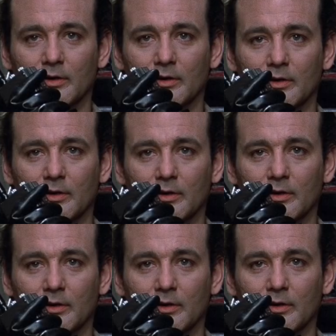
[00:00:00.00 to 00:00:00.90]

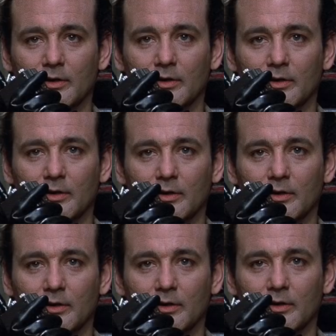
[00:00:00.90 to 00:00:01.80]

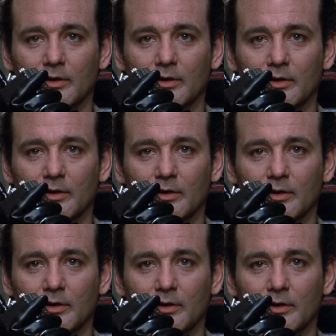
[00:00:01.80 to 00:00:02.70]

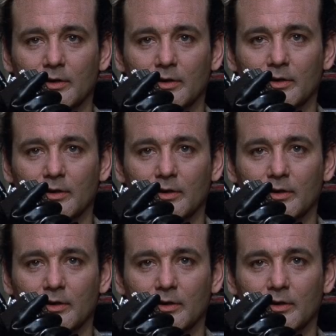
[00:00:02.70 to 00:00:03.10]
The person shown says nothing.